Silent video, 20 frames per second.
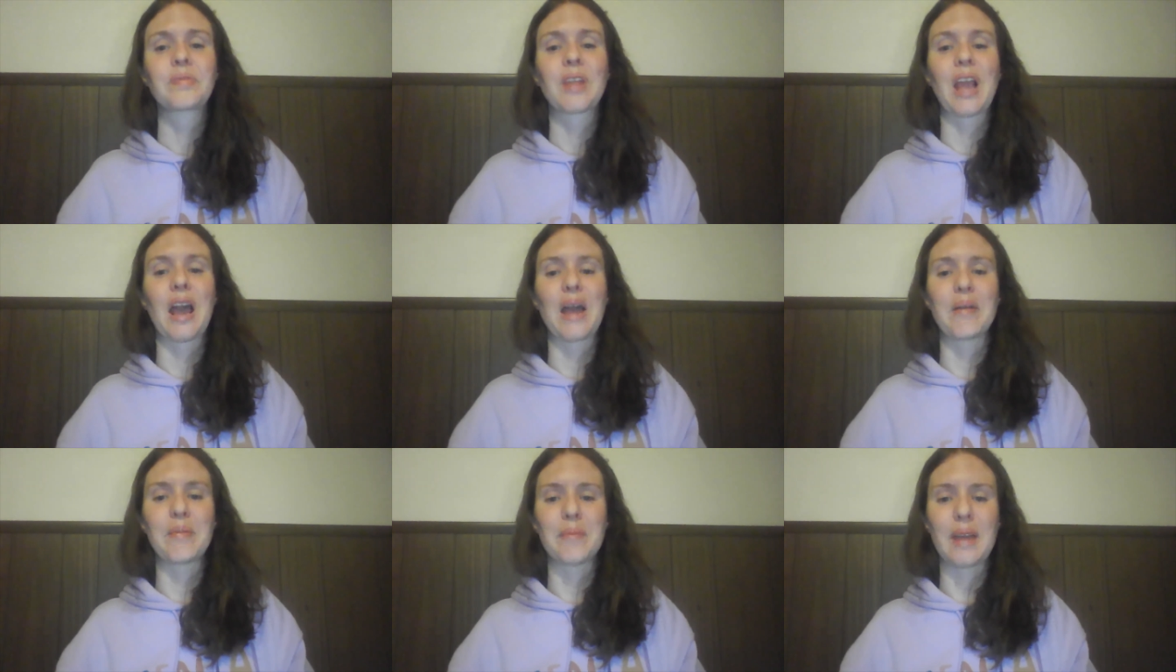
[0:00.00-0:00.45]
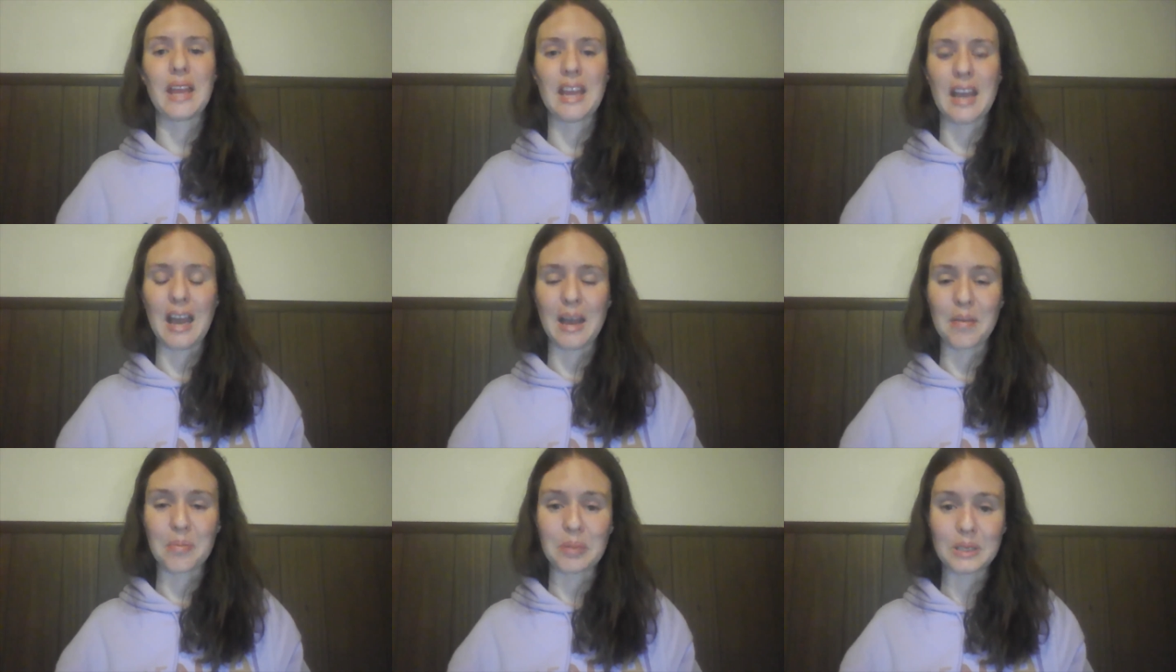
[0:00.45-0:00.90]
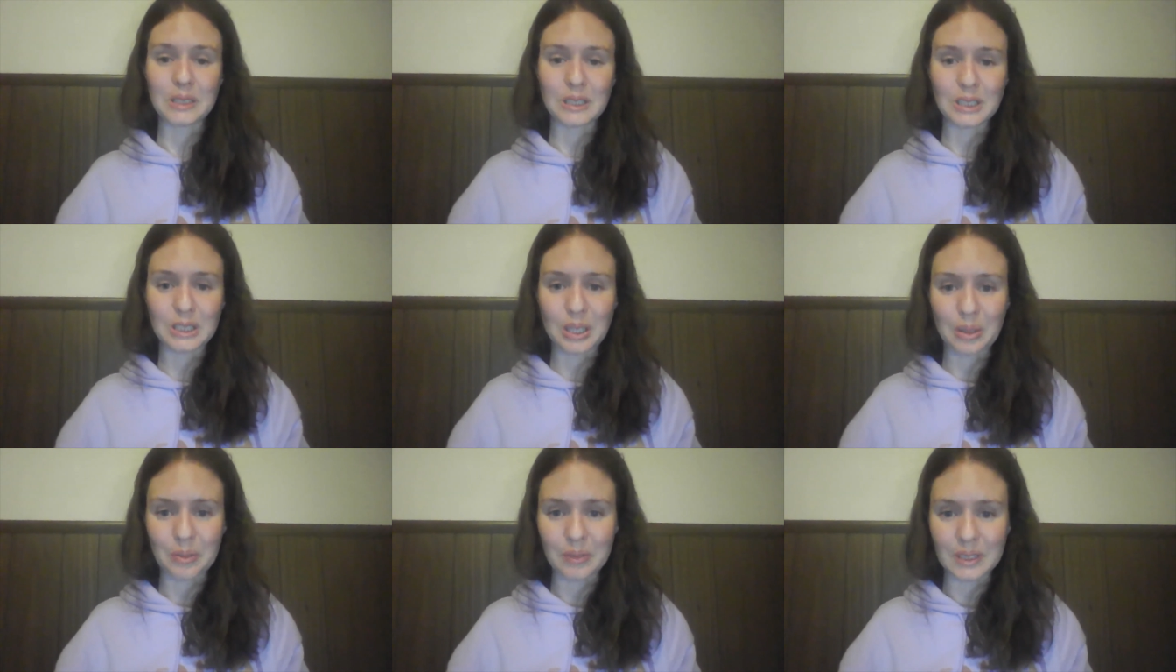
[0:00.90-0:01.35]
I put
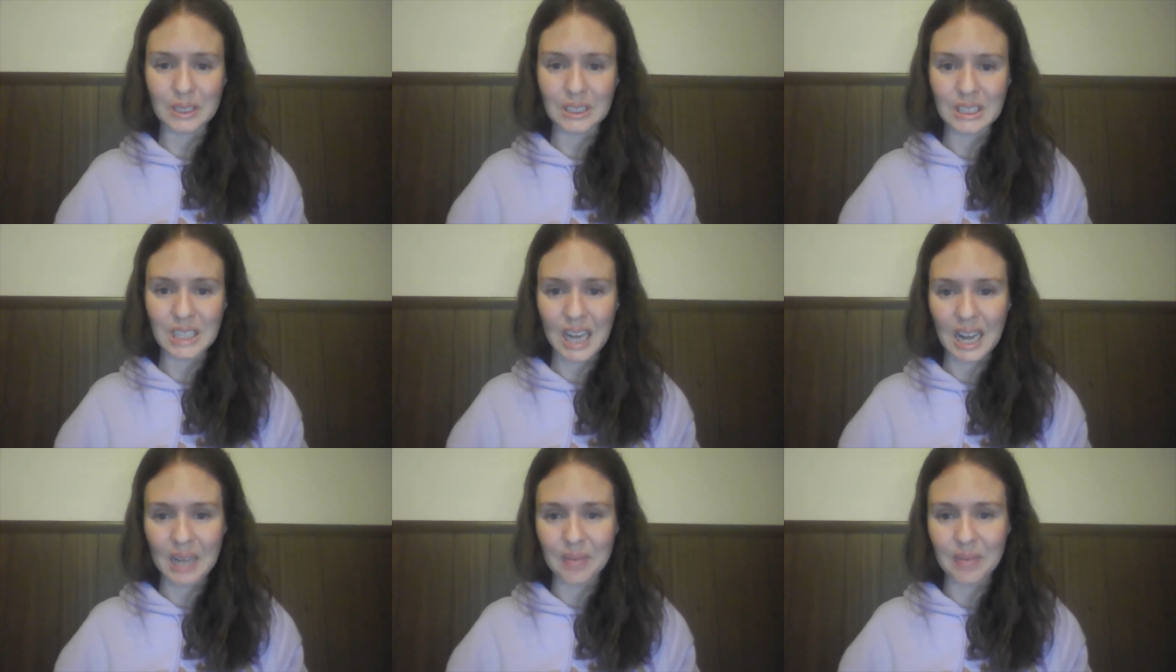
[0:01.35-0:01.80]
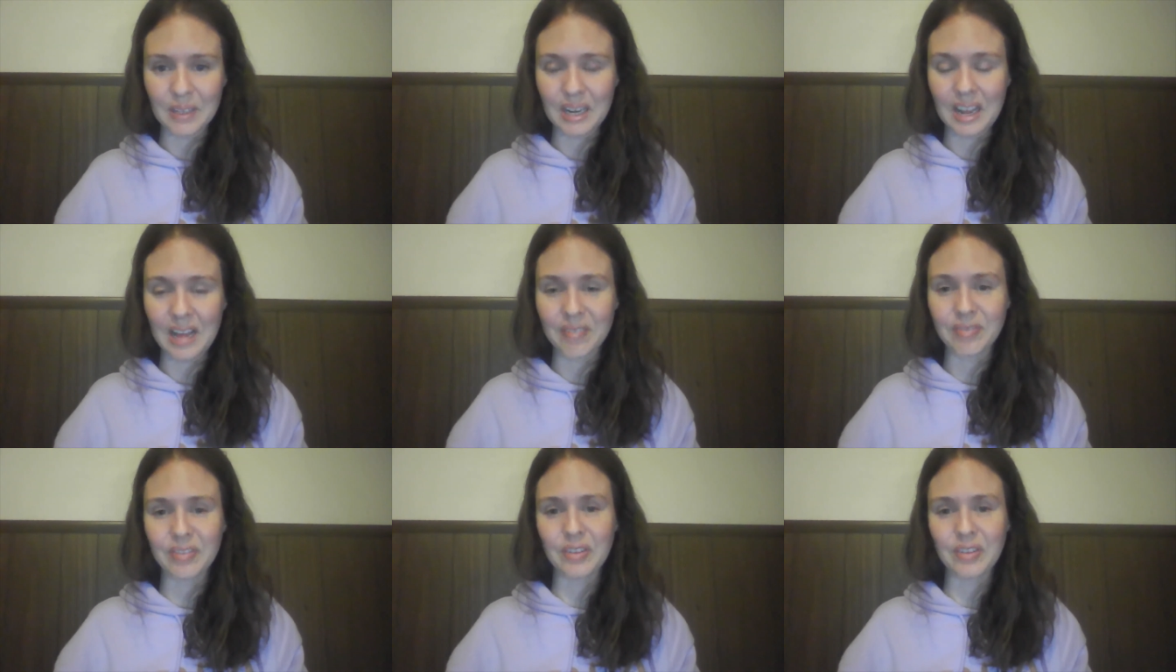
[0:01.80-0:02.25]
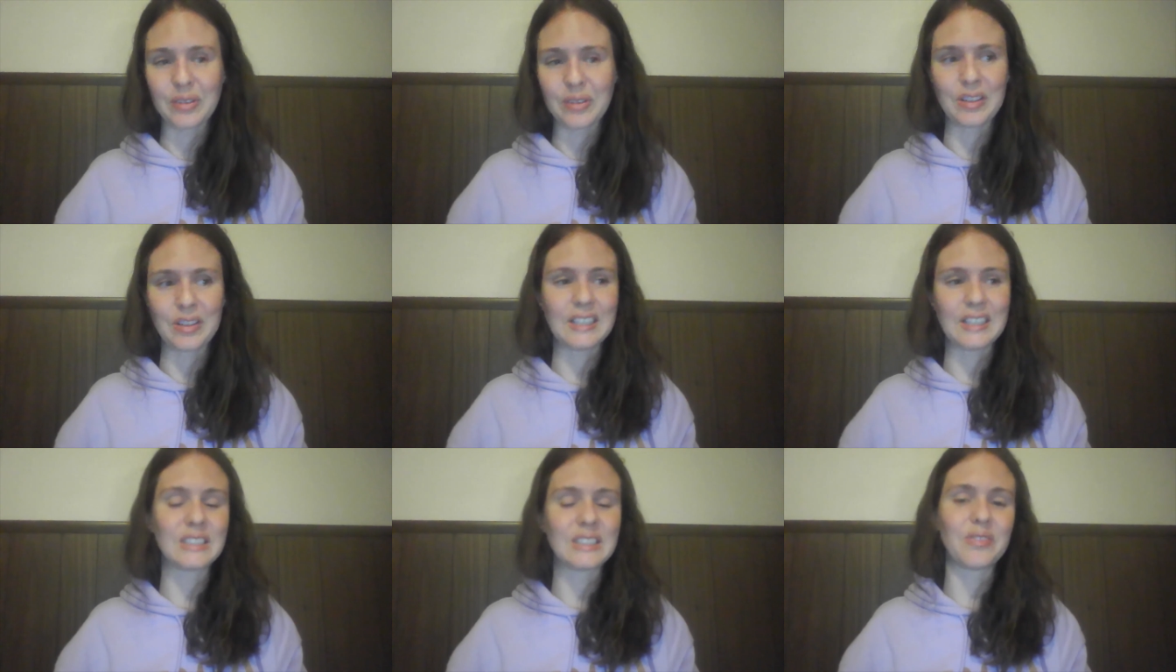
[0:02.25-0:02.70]
so much time and effort in
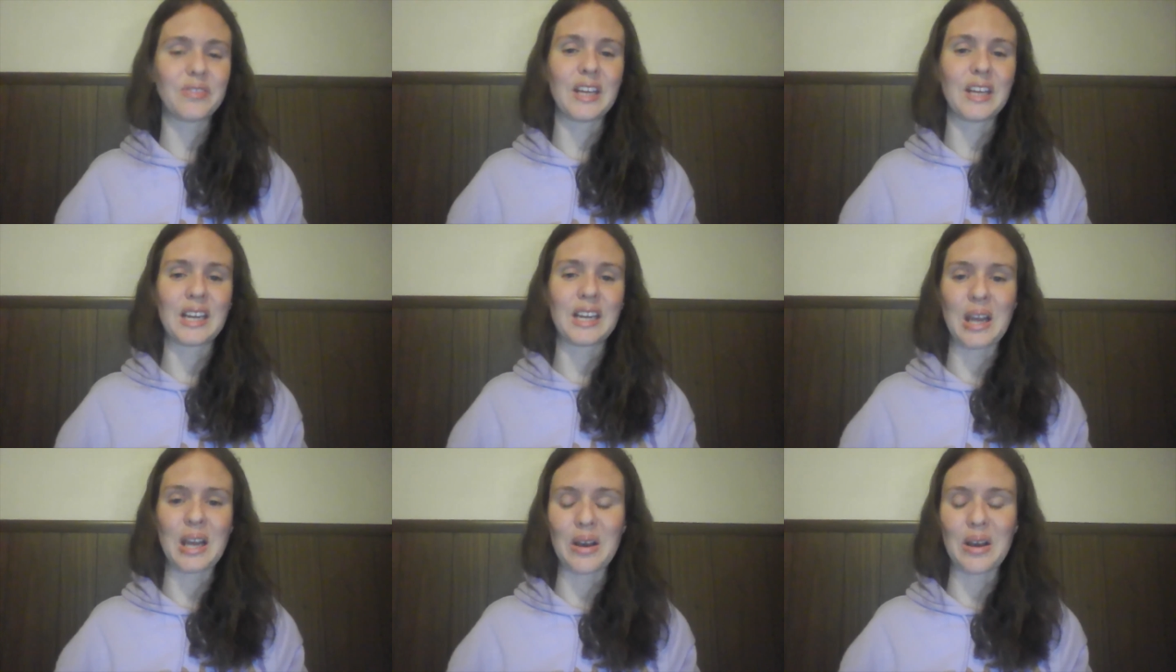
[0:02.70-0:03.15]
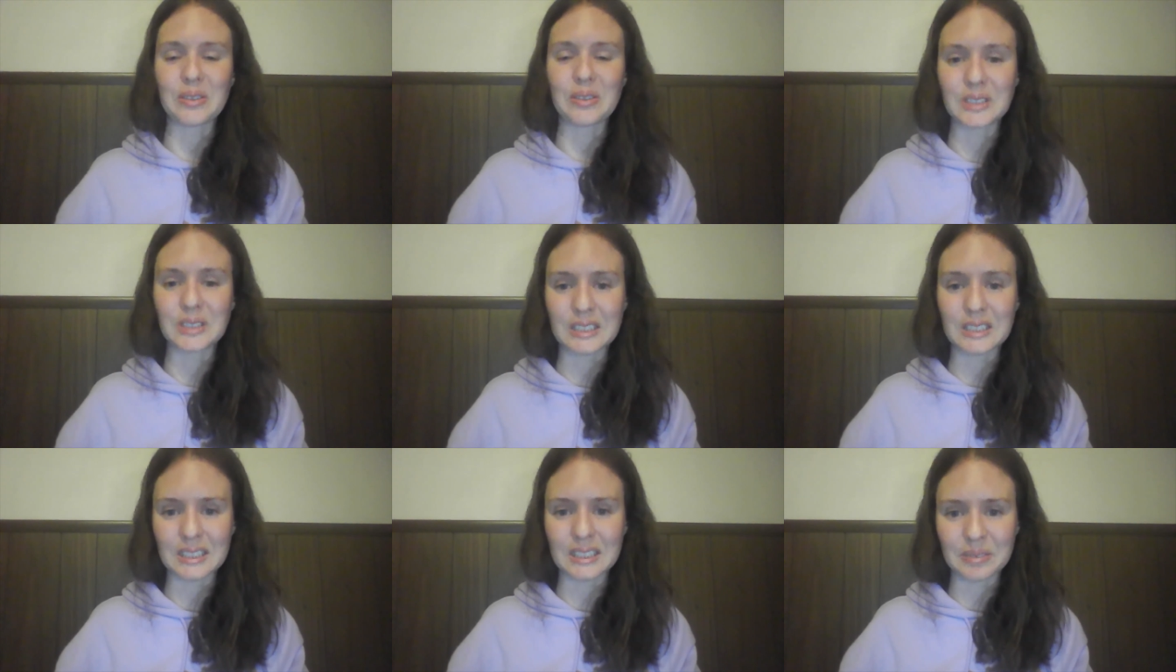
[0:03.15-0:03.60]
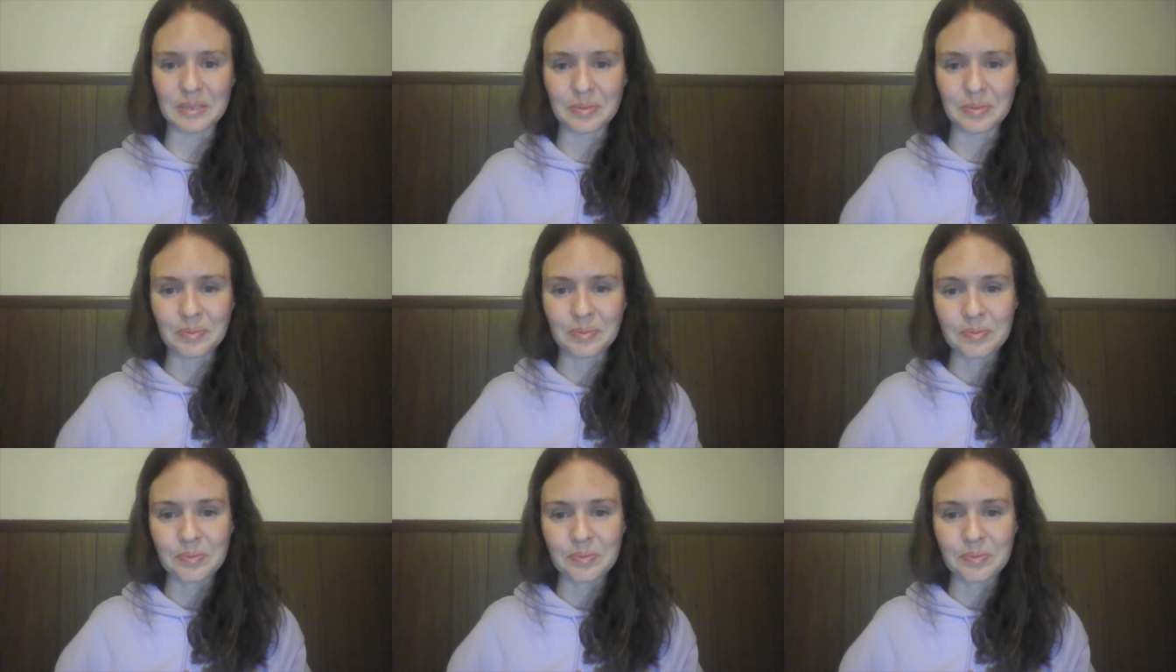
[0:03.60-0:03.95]
these videos, and